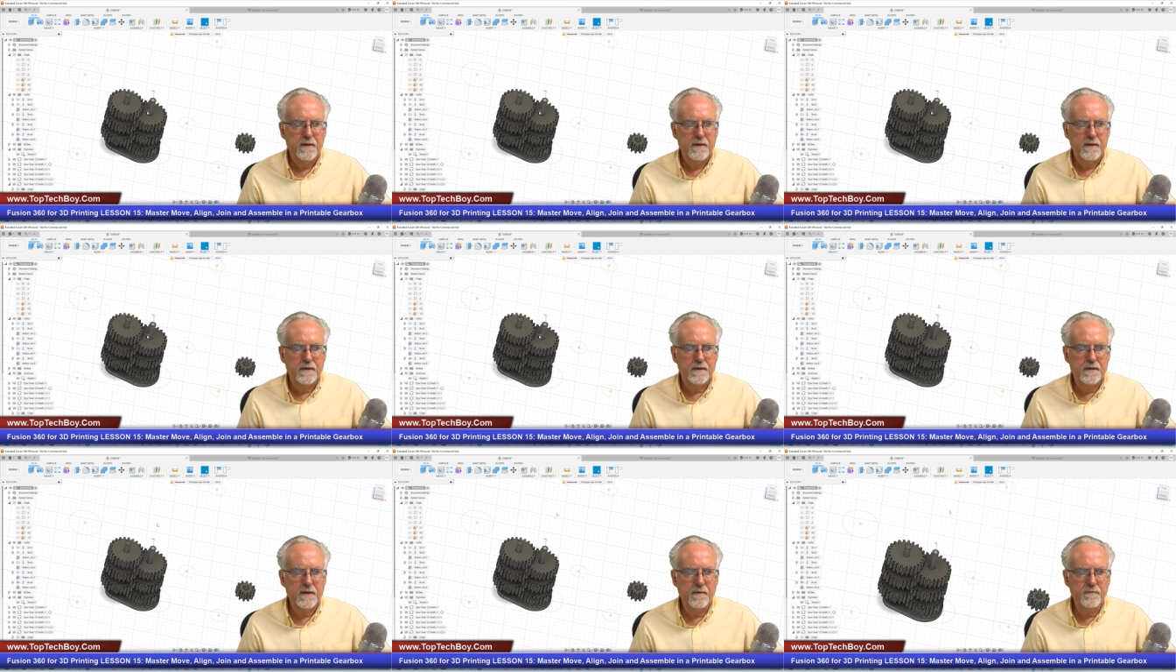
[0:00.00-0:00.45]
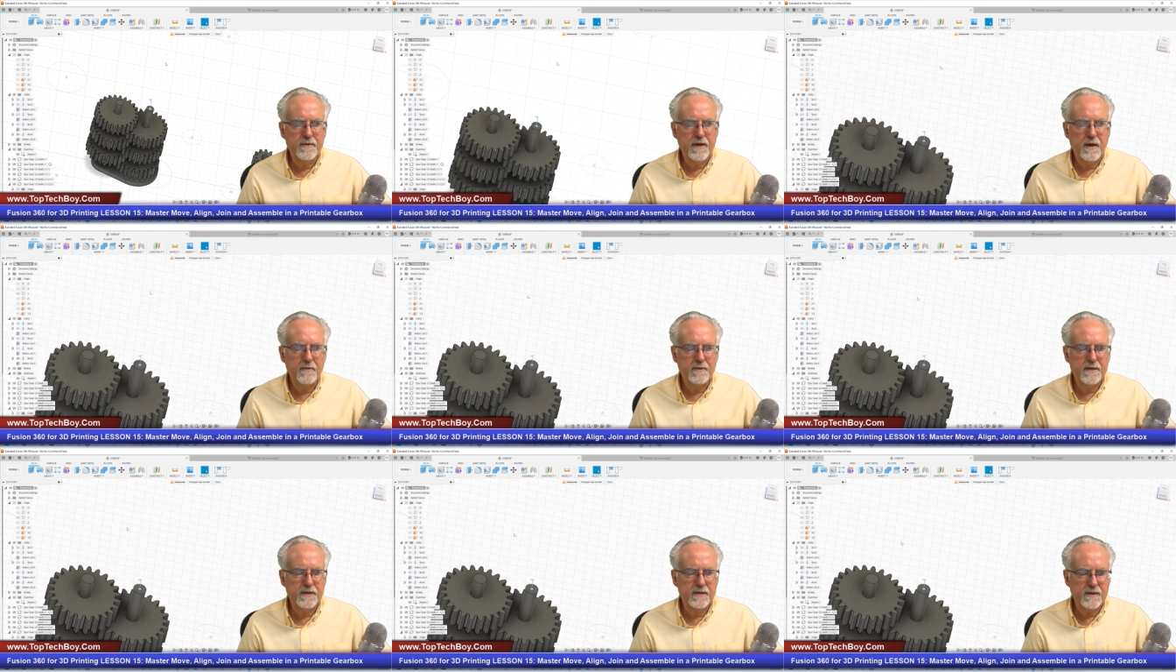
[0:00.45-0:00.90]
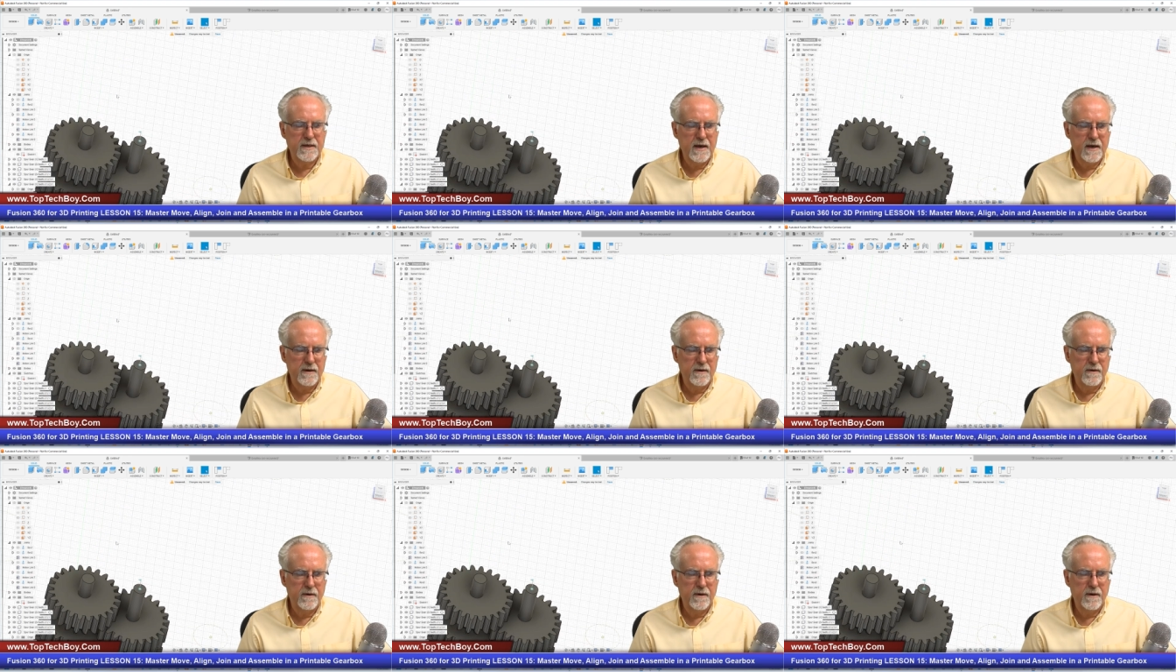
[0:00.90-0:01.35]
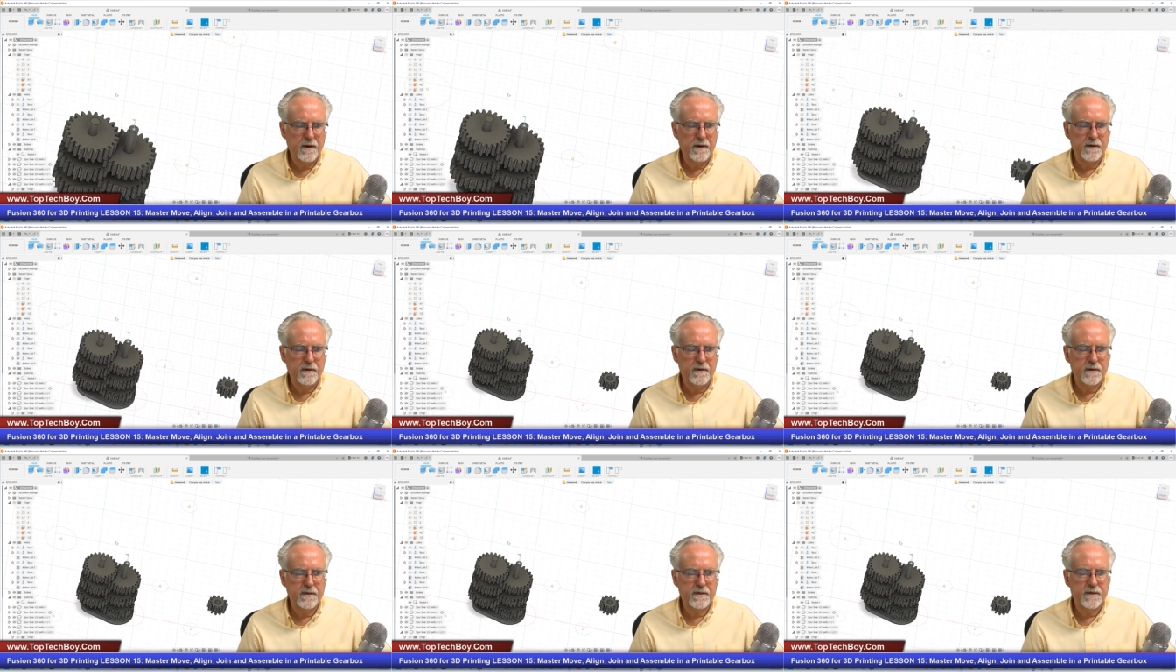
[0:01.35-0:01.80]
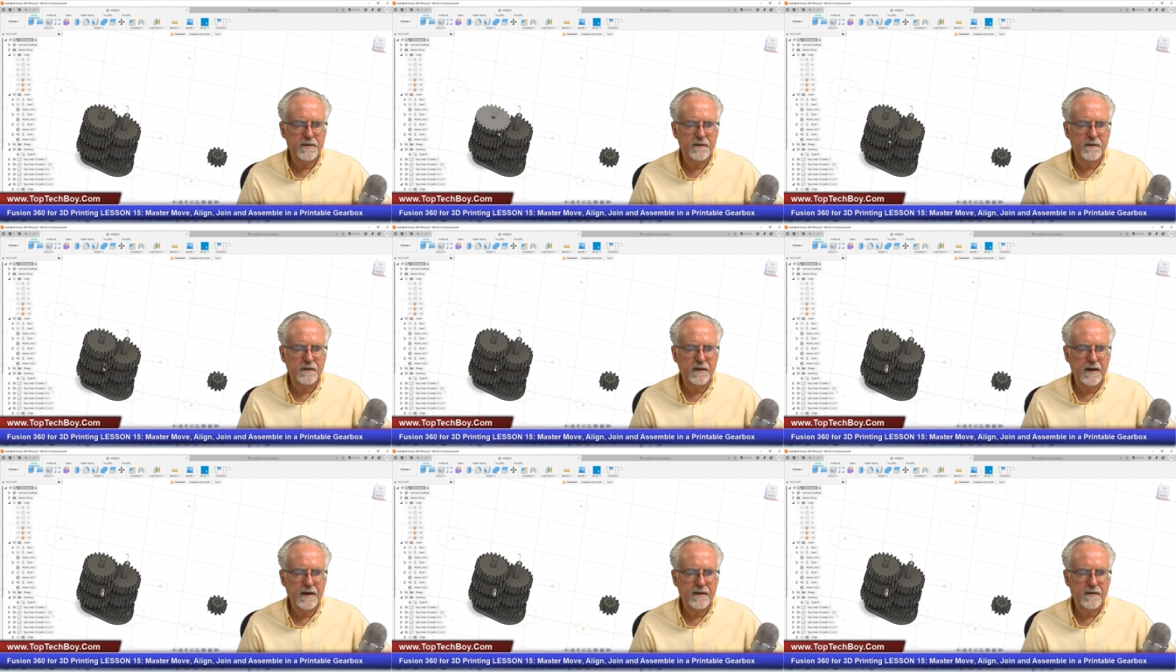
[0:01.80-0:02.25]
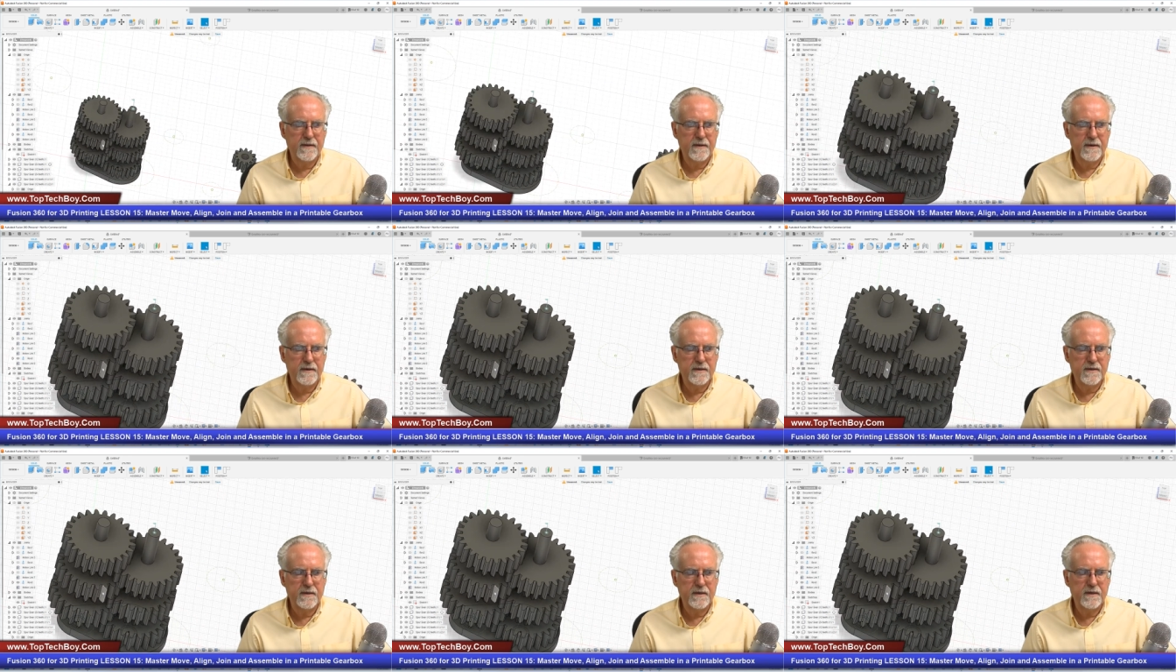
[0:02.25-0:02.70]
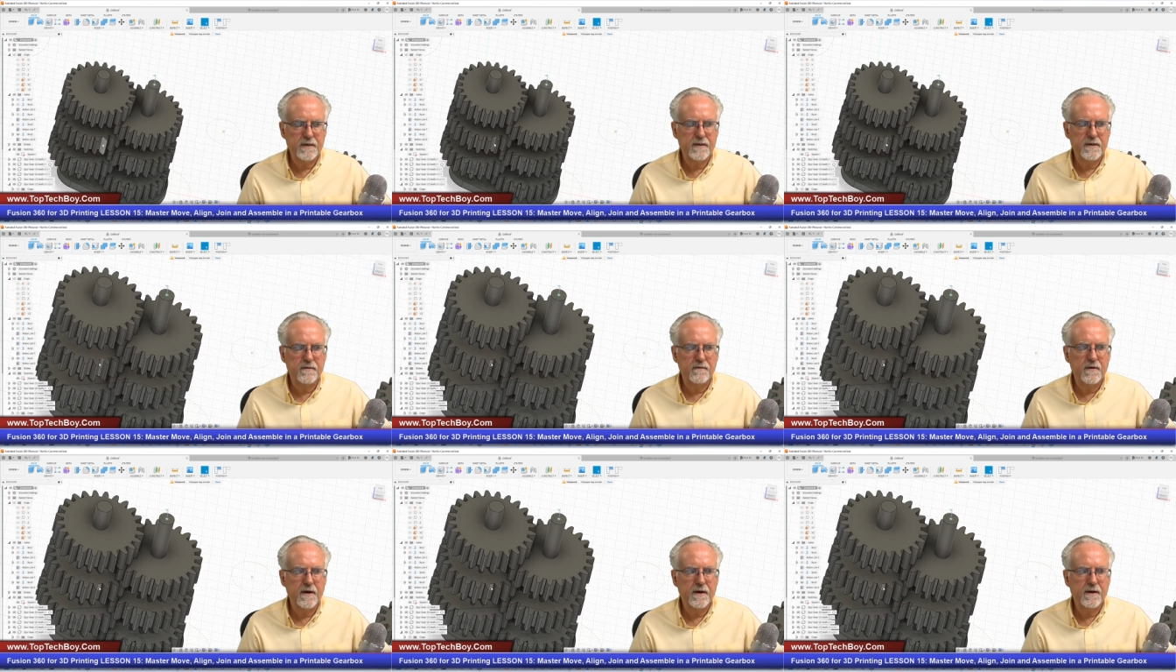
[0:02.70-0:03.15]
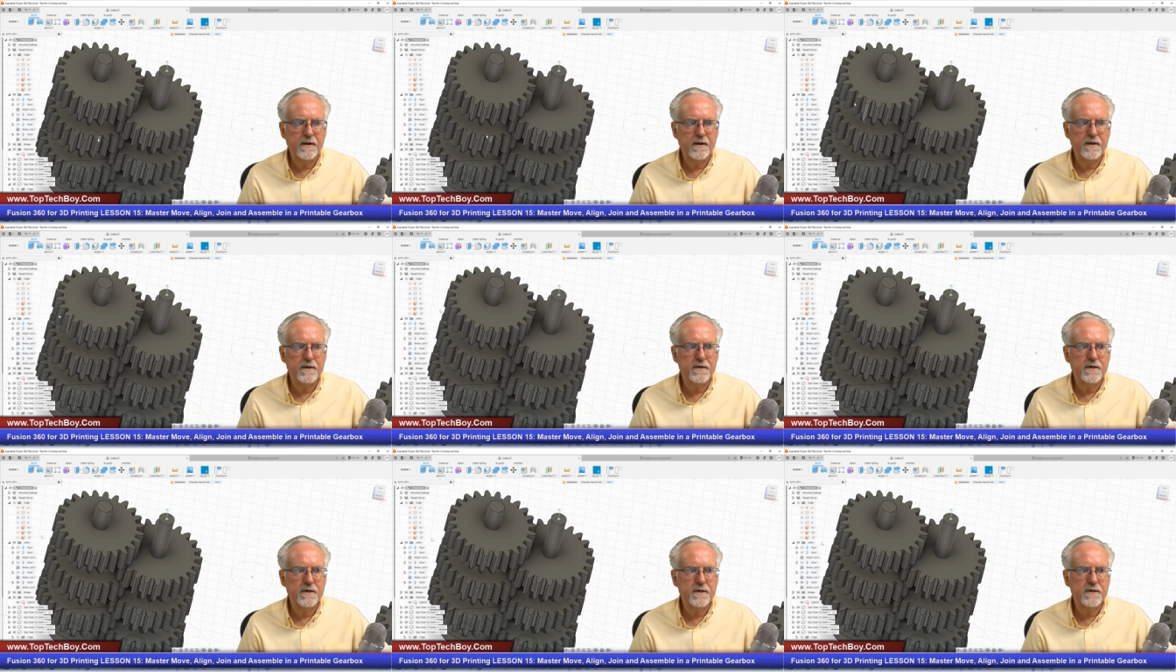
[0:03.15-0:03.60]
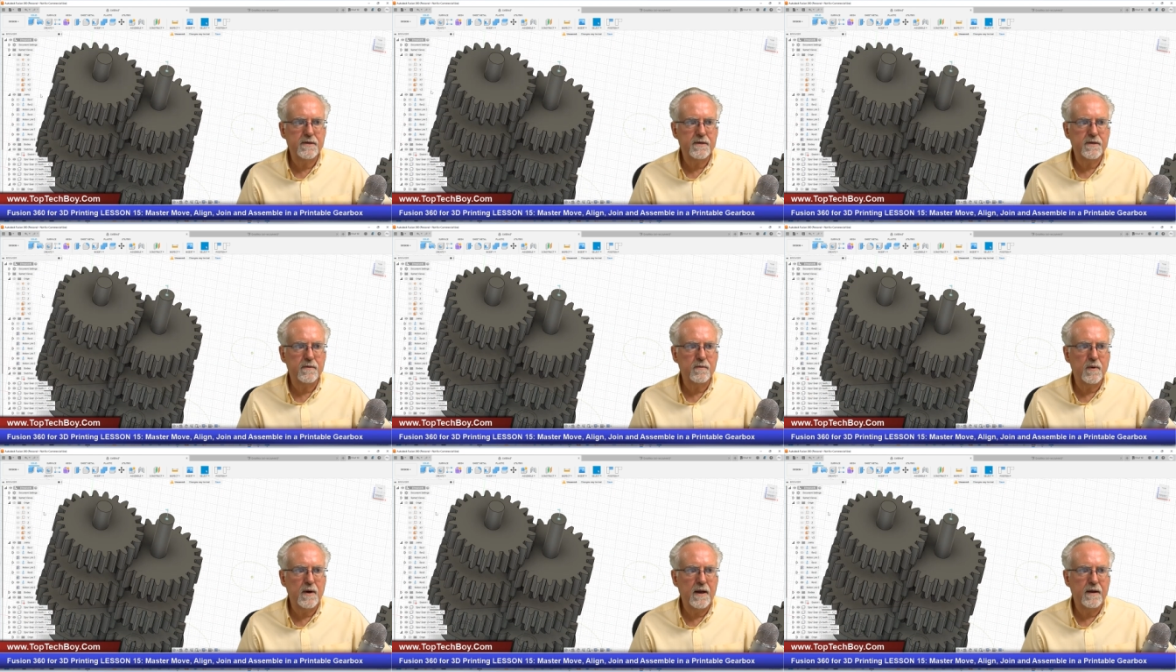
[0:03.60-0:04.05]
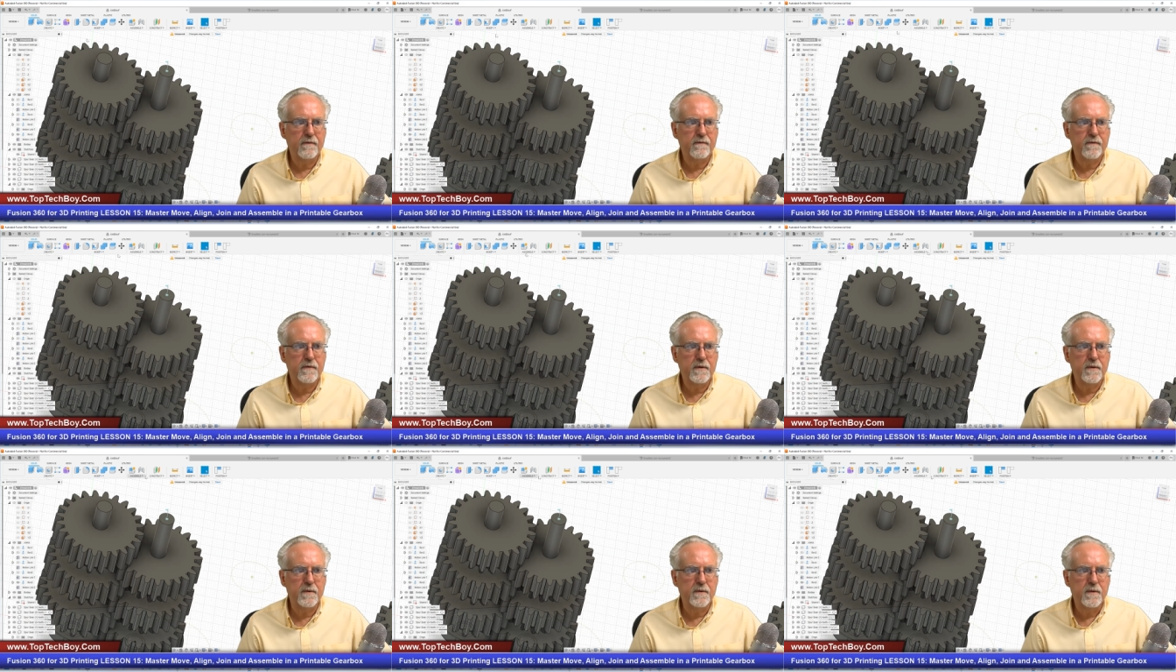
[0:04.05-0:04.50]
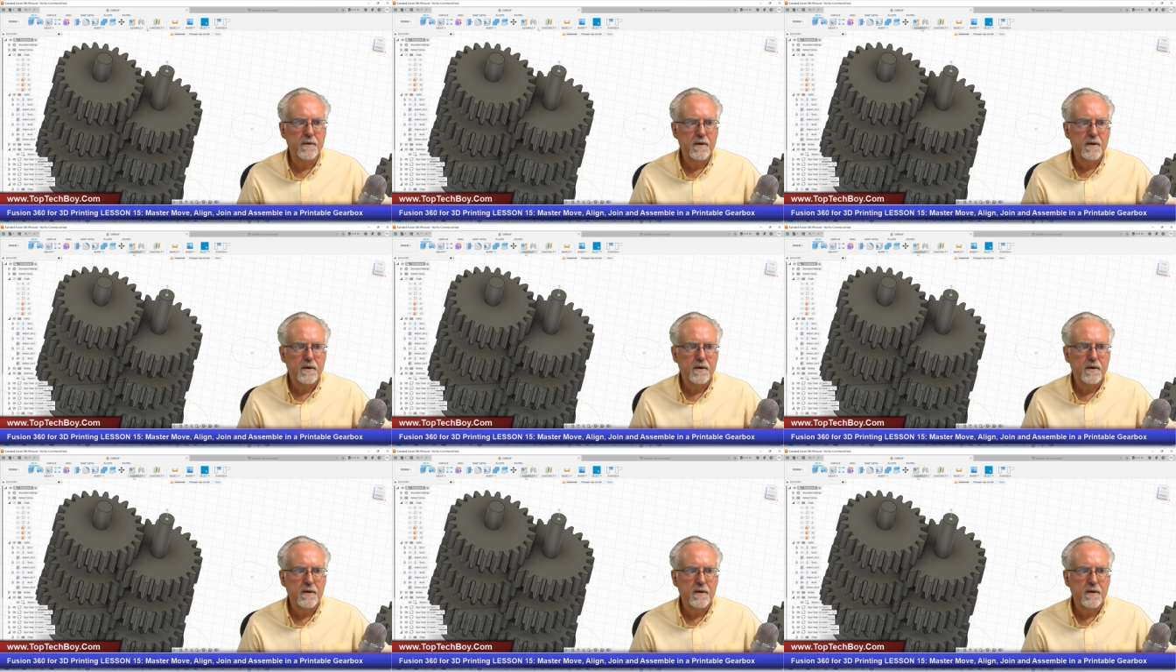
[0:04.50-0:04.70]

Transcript: Sometimes it's kind of hard to select these things. You've got to get just the right view.